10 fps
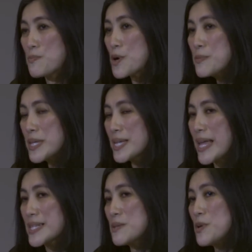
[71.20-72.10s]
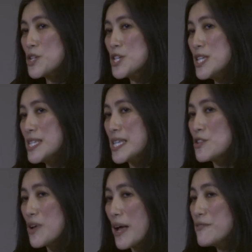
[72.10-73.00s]
permanent exhibitions and
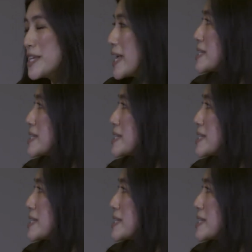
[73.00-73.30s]
traveling